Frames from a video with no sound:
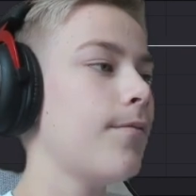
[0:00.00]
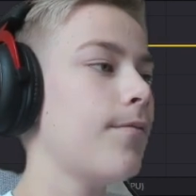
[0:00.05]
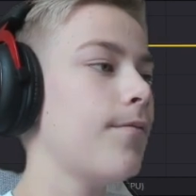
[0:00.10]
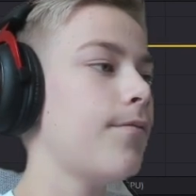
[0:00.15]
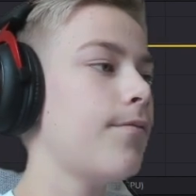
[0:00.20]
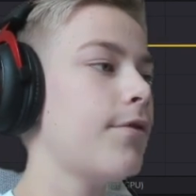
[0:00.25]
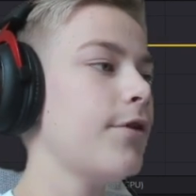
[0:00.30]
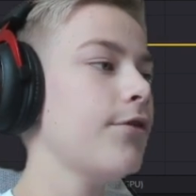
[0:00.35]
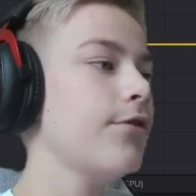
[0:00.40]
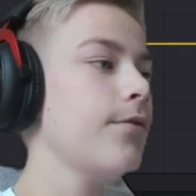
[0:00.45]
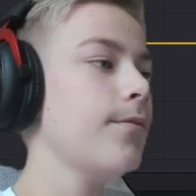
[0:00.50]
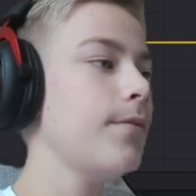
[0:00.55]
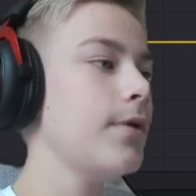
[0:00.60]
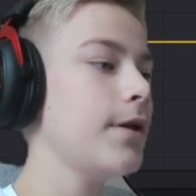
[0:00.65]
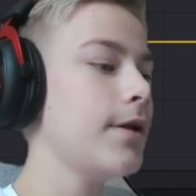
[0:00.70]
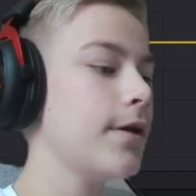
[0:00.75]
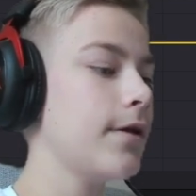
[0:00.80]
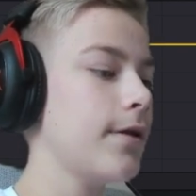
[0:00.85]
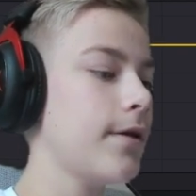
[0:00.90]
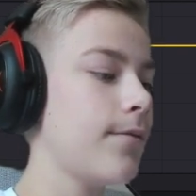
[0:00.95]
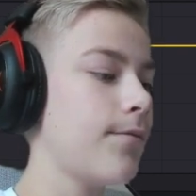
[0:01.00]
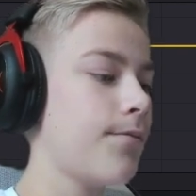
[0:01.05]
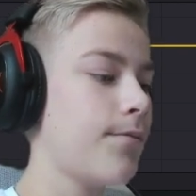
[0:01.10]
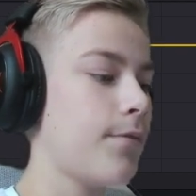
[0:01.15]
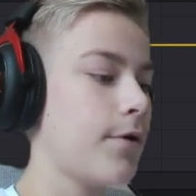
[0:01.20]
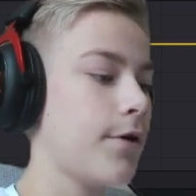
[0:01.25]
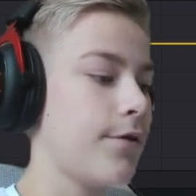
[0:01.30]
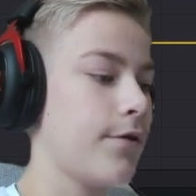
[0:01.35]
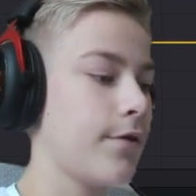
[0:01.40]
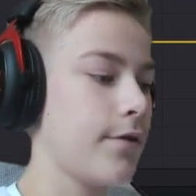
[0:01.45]
Press on median and
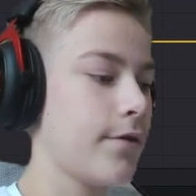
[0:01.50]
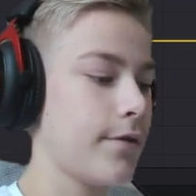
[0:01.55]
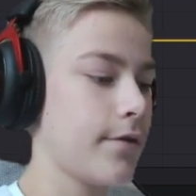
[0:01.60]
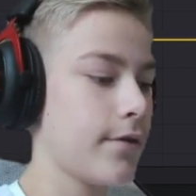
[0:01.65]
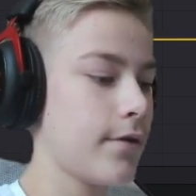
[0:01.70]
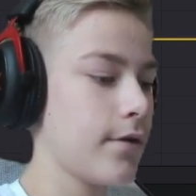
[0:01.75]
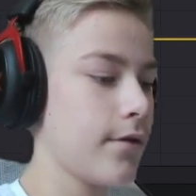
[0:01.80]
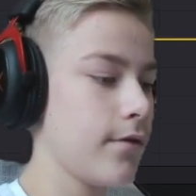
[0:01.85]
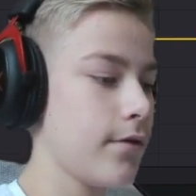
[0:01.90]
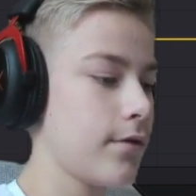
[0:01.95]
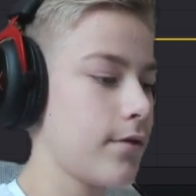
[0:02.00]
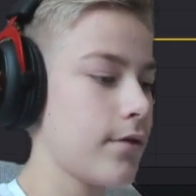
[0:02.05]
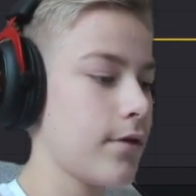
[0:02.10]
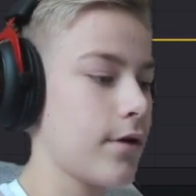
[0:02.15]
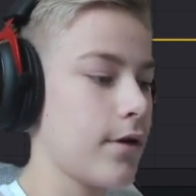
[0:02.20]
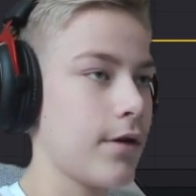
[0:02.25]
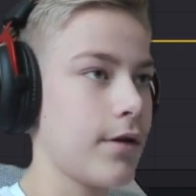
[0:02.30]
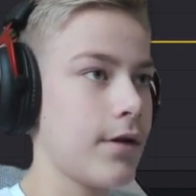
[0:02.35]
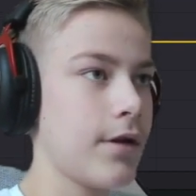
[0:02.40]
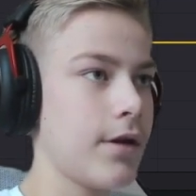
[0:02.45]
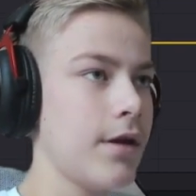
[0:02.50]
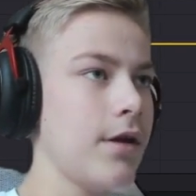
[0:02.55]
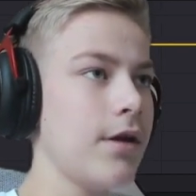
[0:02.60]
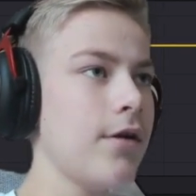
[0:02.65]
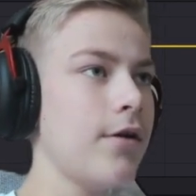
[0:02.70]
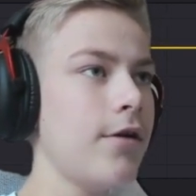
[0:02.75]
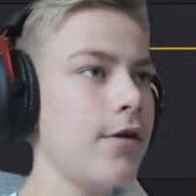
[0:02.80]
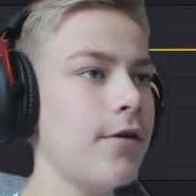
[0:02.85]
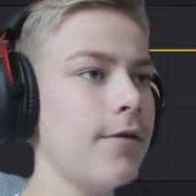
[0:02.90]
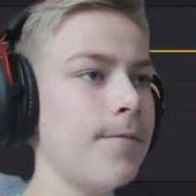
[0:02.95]
press delta
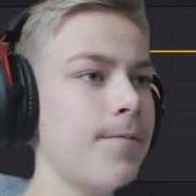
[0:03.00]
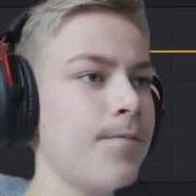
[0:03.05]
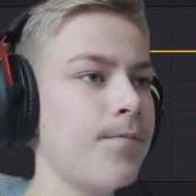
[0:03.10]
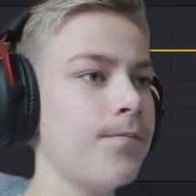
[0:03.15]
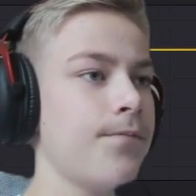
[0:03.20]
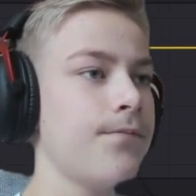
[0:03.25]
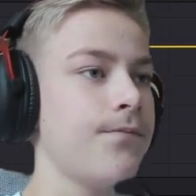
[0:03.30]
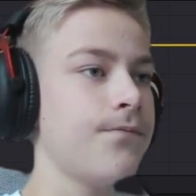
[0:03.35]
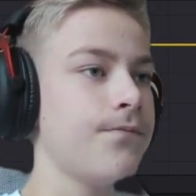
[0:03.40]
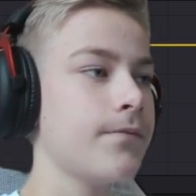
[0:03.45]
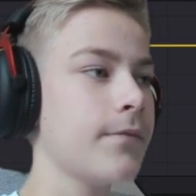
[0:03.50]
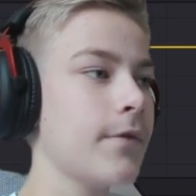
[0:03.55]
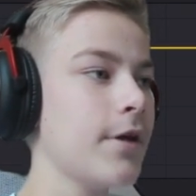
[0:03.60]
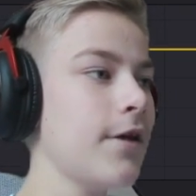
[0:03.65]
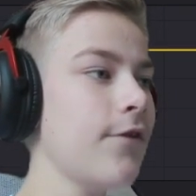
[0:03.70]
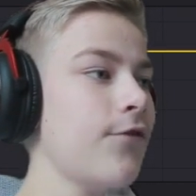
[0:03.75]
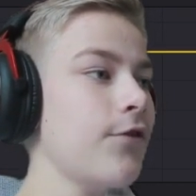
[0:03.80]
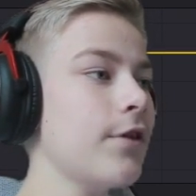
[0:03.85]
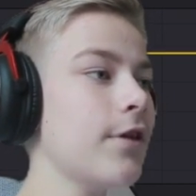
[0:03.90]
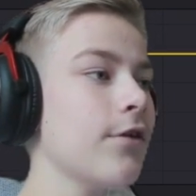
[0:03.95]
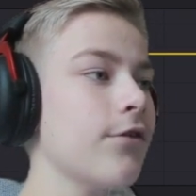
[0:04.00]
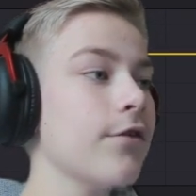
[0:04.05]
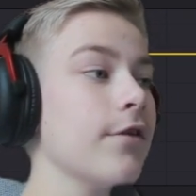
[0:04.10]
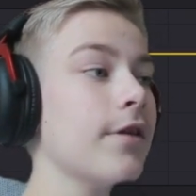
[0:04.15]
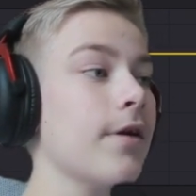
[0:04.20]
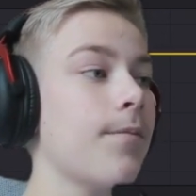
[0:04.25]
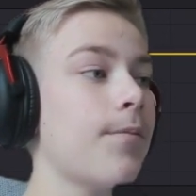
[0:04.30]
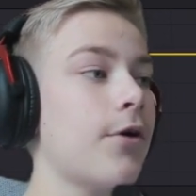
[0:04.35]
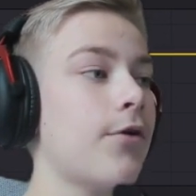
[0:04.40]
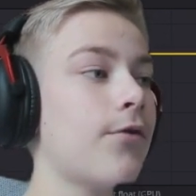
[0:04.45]
here. If it doesn't
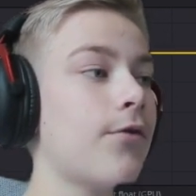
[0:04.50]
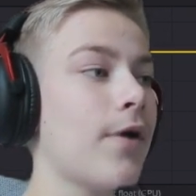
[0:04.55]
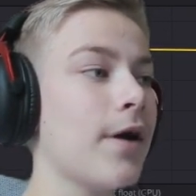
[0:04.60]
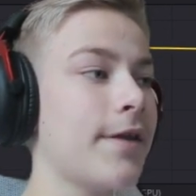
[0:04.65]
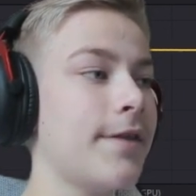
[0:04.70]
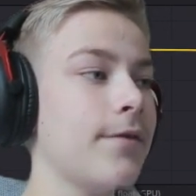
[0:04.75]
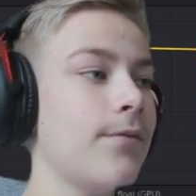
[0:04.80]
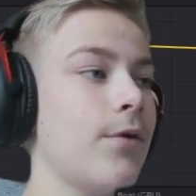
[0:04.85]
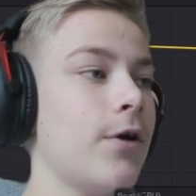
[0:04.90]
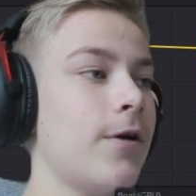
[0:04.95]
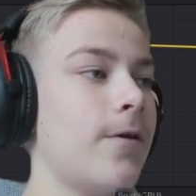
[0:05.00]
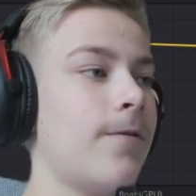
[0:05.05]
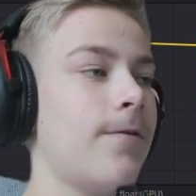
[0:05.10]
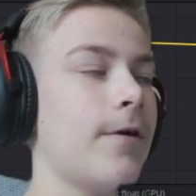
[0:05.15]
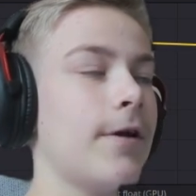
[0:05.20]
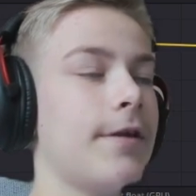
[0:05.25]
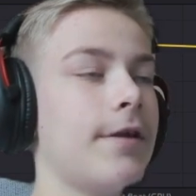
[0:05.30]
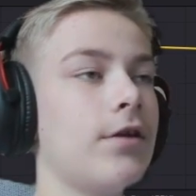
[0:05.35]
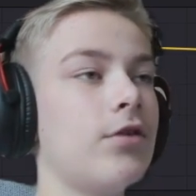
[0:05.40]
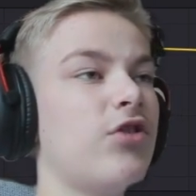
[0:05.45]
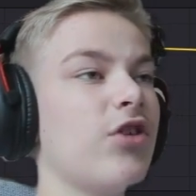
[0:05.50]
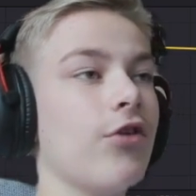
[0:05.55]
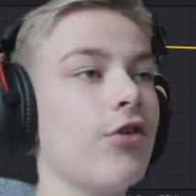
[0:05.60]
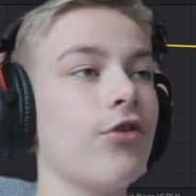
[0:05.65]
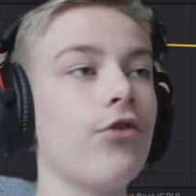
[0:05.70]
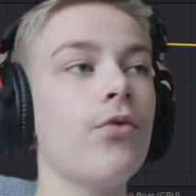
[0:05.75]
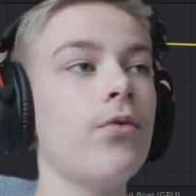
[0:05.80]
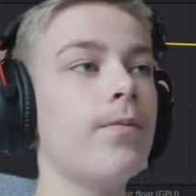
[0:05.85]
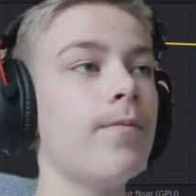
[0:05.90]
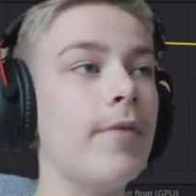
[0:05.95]
appear right the way right here, just
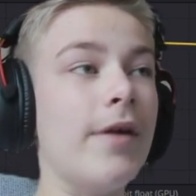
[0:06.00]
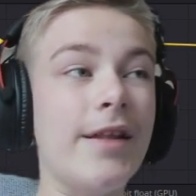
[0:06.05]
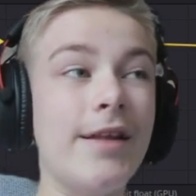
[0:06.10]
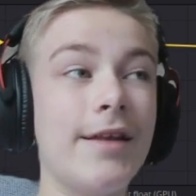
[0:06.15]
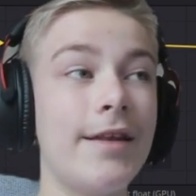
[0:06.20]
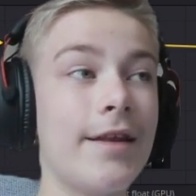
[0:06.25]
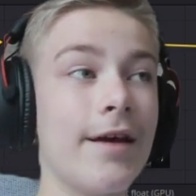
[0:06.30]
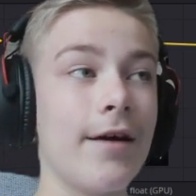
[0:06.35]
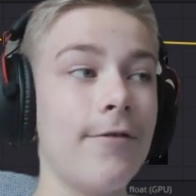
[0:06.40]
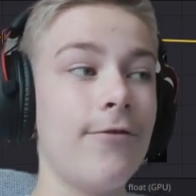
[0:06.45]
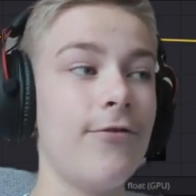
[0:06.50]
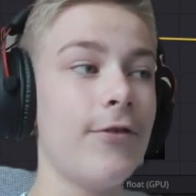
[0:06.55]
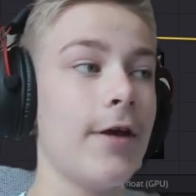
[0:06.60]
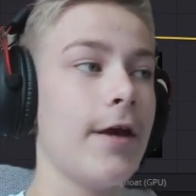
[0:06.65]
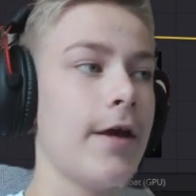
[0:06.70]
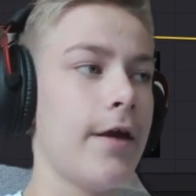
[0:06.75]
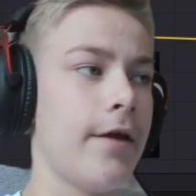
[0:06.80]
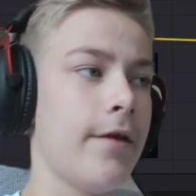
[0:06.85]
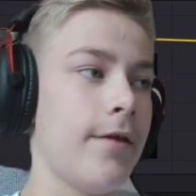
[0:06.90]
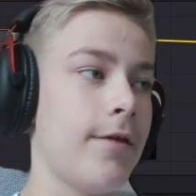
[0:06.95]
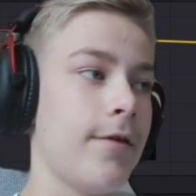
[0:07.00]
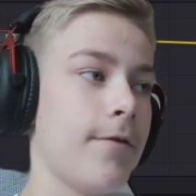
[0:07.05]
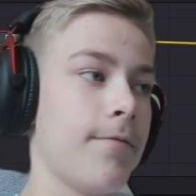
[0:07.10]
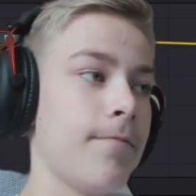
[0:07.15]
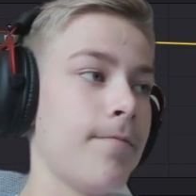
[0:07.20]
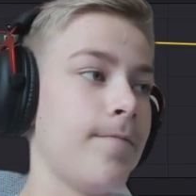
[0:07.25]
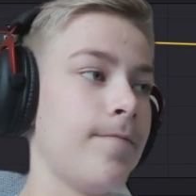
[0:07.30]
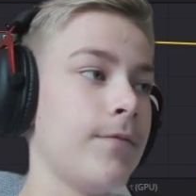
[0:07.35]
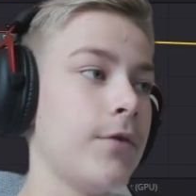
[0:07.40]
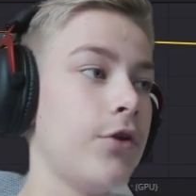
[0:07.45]
do it many times and
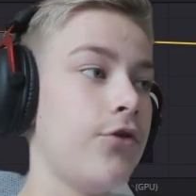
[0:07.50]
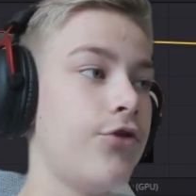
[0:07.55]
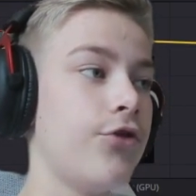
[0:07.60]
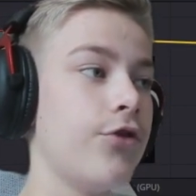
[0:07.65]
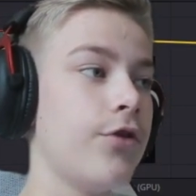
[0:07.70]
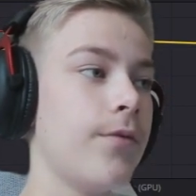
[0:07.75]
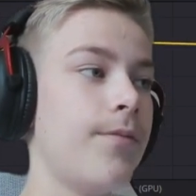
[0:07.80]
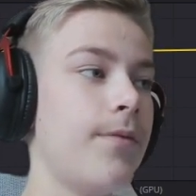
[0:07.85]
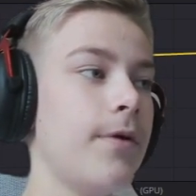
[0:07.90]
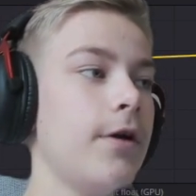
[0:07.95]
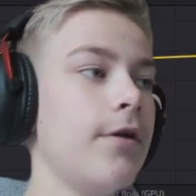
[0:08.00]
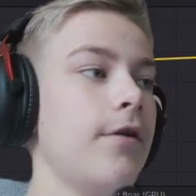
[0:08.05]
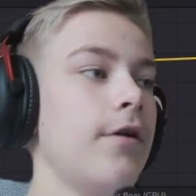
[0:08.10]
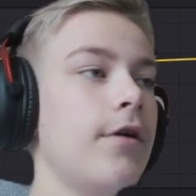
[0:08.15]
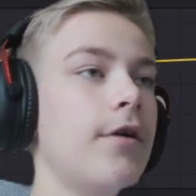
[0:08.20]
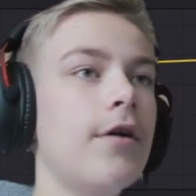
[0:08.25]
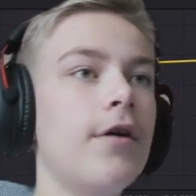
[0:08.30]
it should appear.